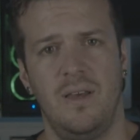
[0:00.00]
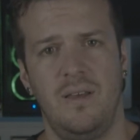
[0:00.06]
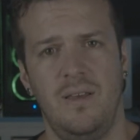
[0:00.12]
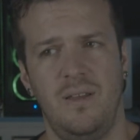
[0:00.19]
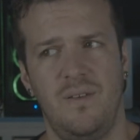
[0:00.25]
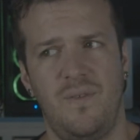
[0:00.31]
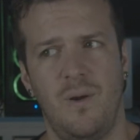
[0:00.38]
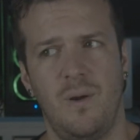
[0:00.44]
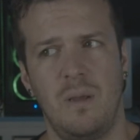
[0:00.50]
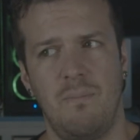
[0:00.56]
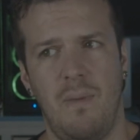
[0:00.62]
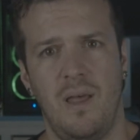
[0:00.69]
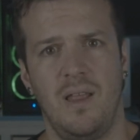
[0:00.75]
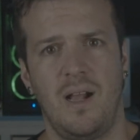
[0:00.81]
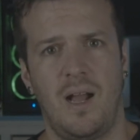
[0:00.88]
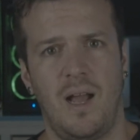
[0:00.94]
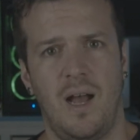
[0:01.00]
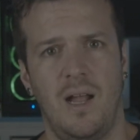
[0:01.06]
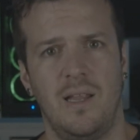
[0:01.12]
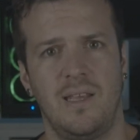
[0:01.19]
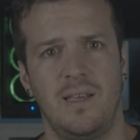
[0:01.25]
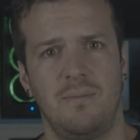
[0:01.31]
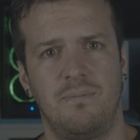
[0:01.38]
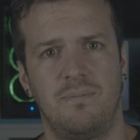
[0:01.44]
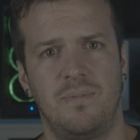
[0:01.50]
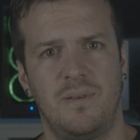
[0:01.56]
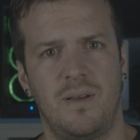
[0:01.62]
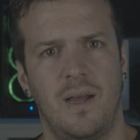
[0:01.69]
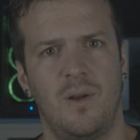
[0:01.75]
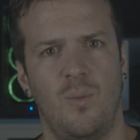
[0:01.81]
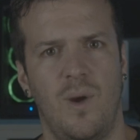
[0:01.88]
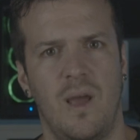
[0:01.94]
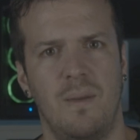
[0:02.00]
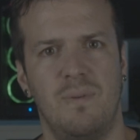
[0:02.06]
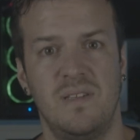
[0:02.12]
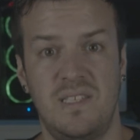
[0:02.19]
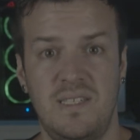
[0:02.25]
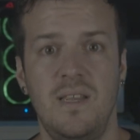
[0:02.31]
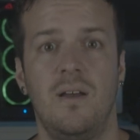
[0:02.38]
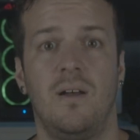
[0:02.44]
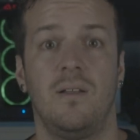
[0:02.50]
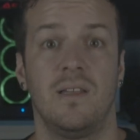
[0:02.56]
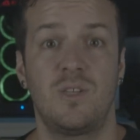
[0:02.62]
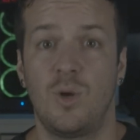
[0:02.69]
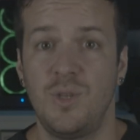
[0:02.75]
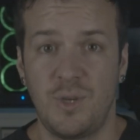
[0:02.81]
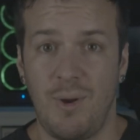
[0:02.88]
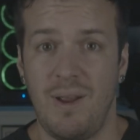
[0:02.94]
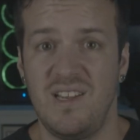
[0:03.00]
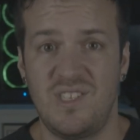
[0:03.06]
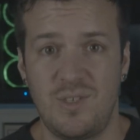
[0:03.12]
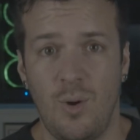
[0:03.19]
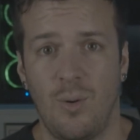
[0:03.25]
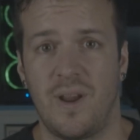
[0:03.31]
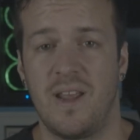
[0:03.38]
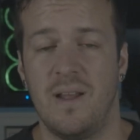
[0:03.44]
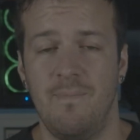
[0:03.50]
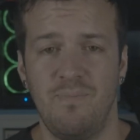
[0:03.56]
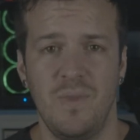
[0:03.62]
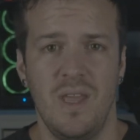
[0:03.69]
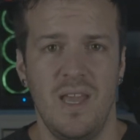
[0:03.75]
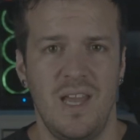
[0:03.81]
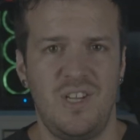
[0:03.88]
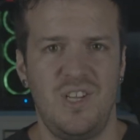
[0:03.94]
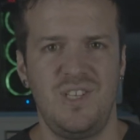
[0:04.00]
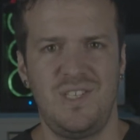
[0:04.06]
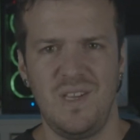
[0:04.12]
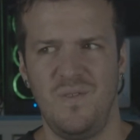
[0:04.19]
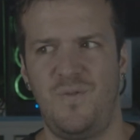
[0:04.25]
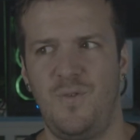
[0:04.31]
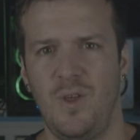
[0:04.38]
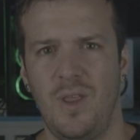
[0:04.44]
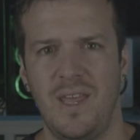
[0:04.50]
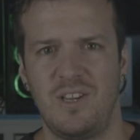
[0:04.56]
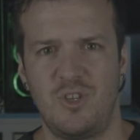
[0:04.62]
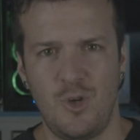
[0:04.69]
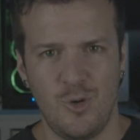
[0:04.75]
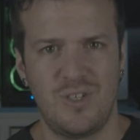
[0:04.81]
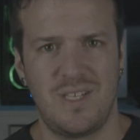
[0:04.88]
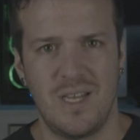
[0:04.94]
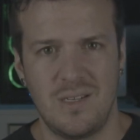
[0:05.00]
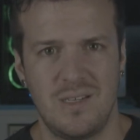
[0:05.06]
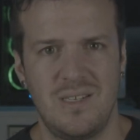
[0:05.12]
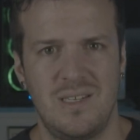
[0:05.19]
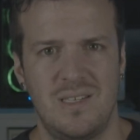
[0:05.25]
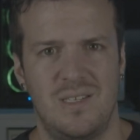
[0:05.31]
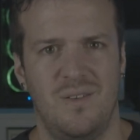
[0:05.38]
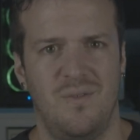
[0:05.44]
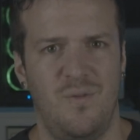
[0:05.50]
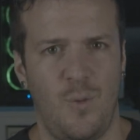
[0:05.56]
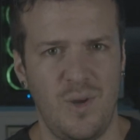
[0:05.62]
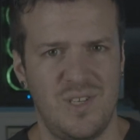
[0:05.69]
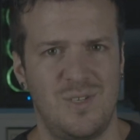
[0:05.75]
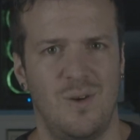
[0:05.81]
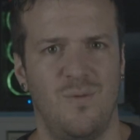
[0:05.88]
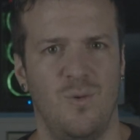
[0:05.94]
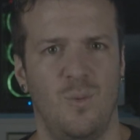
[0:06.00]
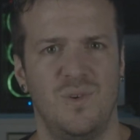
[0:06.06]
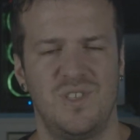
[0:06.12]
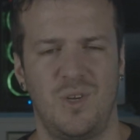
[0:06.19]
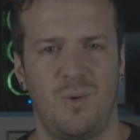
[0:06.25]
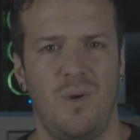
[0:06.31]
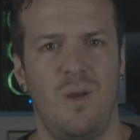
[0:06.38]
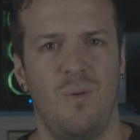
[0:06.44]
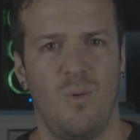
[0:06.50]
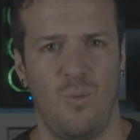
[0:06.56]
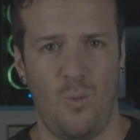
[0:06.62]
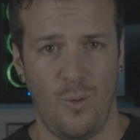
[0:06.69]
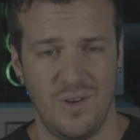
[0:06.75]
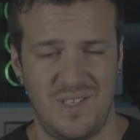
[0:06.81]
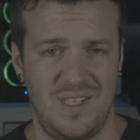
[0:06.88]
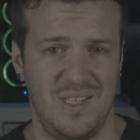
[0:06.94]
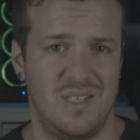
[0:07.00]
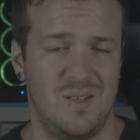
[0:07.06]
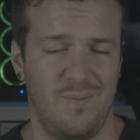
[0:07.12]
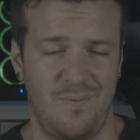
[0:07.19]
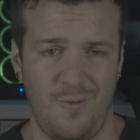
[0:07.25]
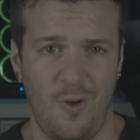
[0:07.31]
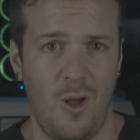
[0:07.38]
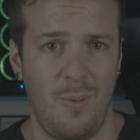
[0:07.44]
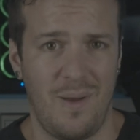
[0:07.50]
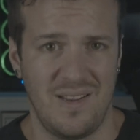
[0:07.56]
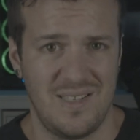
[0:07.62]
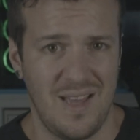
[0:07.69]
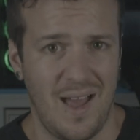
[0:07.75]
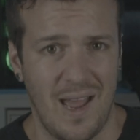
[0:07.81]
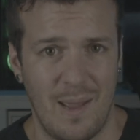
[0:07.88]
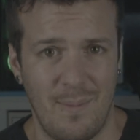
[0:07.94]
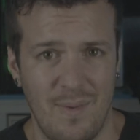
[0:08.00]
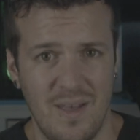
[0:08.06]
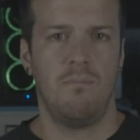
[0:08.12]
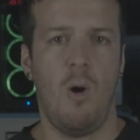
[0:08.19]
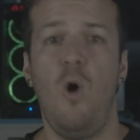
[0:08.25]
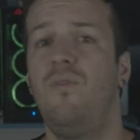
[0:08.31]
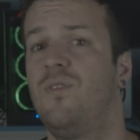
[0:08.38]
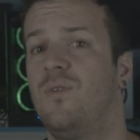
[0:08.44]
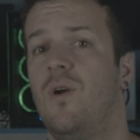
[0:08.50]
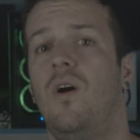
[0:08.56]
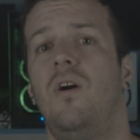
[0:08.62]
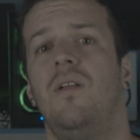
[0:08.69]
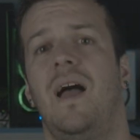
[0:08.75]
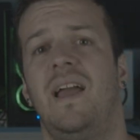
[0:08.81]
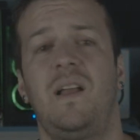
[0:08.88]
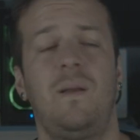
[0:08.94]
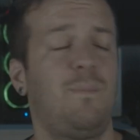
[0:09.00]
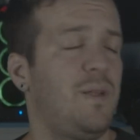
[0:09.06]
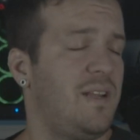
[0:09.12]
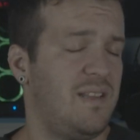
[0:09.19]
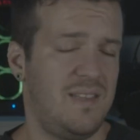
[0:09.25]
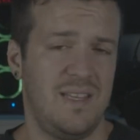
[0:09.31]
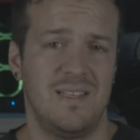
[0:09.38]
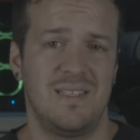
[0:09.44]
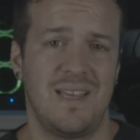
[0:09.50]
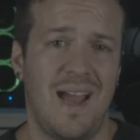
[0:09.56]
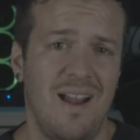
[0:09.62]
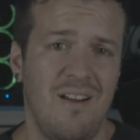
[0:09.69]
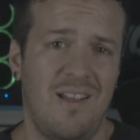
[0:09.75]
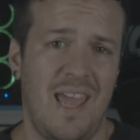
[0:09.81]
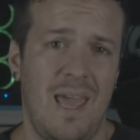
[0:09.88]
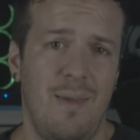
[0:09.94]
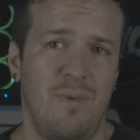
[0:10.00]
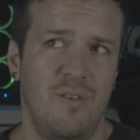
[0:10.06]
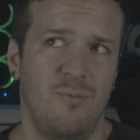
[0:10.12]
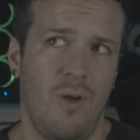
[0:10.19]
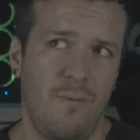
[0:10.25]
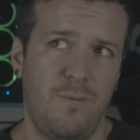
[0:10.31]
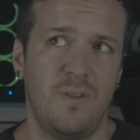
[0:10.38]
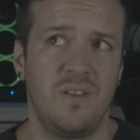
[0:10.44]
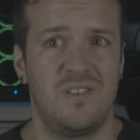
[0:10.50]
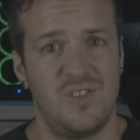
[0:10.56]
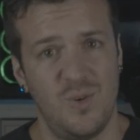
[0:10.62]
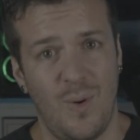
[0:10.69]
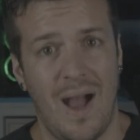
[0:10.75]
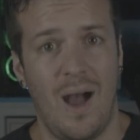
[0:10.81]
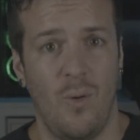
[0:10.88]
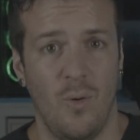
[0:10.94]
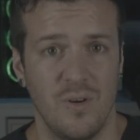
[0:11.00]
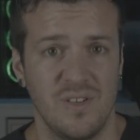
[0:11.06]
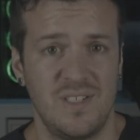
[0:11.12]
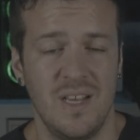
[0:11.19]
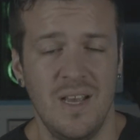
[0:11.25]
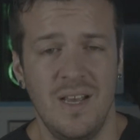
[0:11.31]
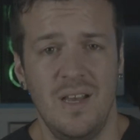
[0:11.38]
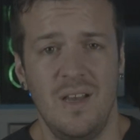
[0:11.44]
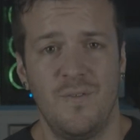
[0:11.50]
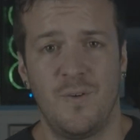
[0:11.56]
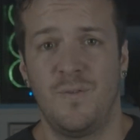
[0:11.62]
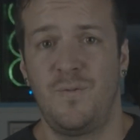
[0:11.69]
in a very melancholy kind of way, but still, it told a great story. It just didn't feel like 2 sentences of voiceover was a great reward system for all my time. Overall, I completed the entire game in roughly 2 hours. For